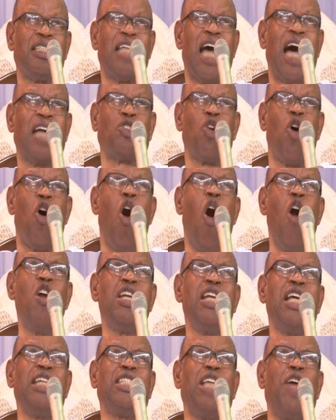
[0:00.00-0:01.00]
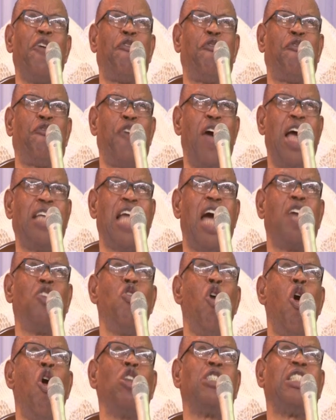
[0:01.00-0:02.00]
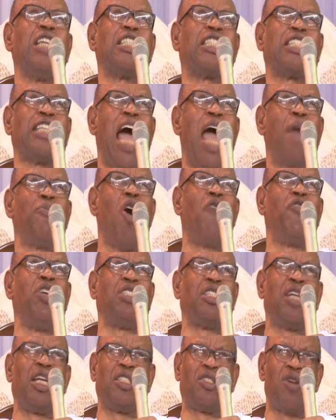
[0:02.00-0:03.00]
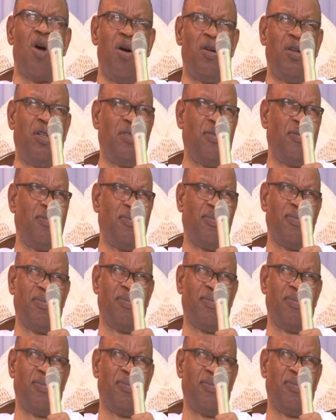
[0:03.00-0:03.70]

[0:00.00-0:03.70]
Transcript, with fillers: That only the Father knows the time of his return.